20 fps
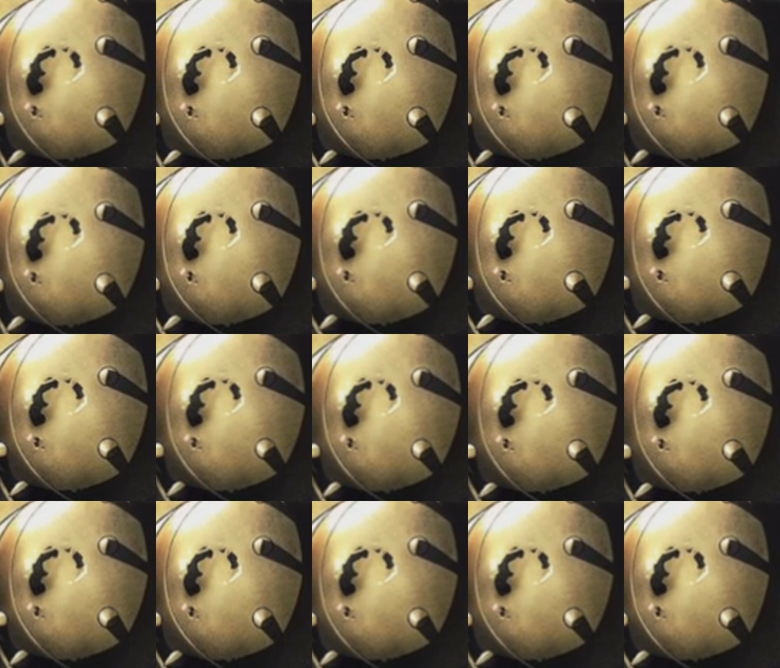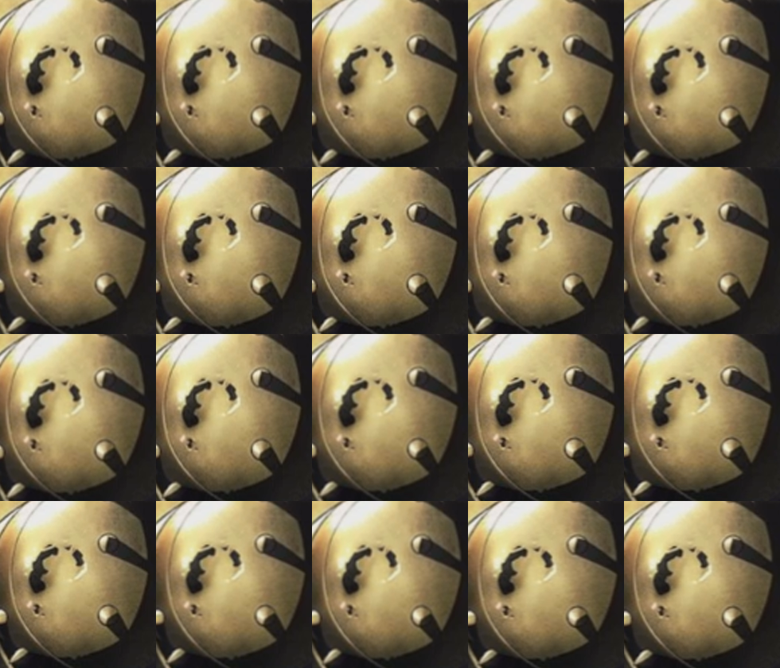
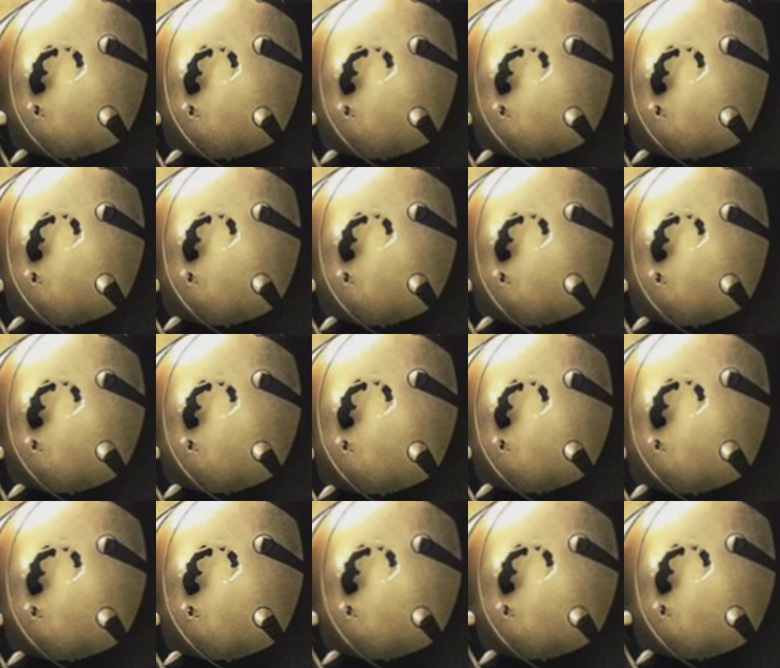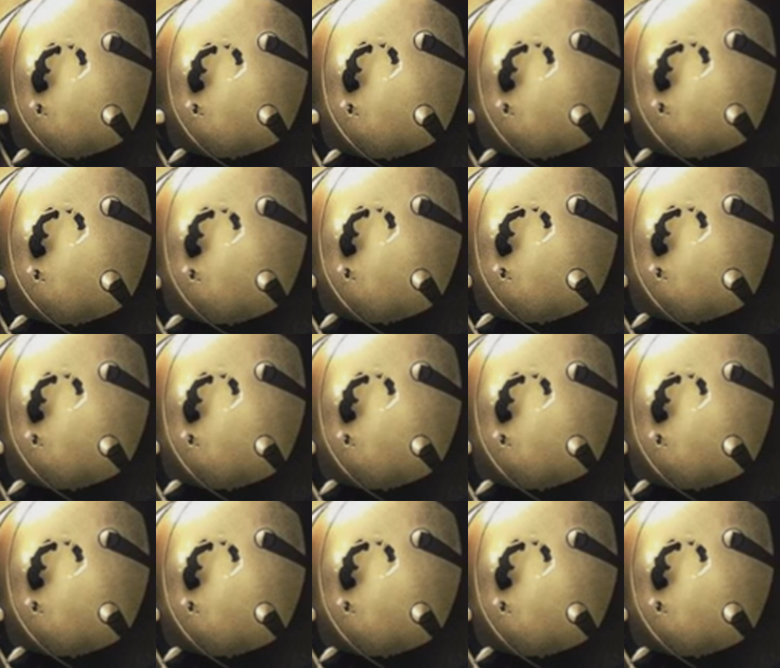(not speaking)